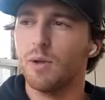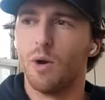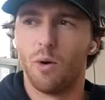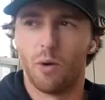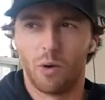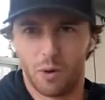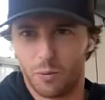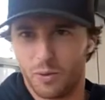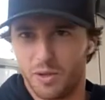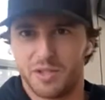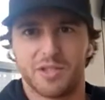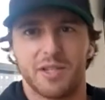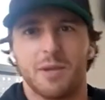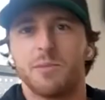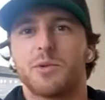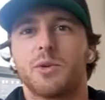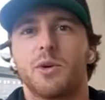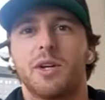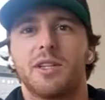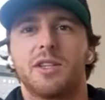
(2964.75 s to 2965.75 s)
or with some
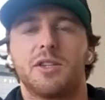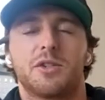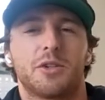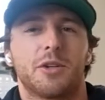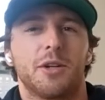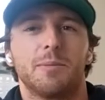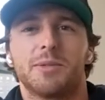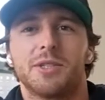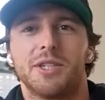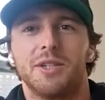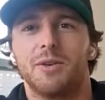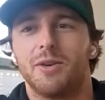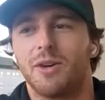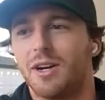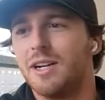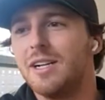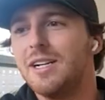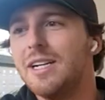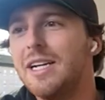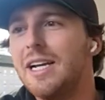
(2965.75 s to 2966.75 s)
sort of description,
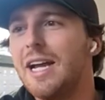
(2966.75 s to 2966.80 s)
or